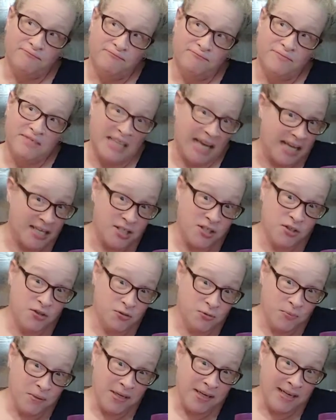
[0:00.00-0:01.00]

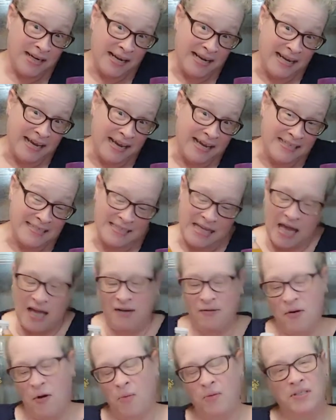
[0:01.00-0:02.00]
tester one, I guess. I
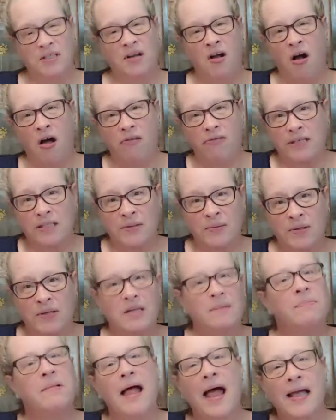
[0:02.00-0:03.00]
don't know what to call this one,
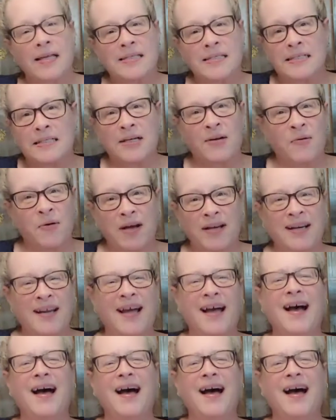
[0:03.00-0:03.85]
the plastic one.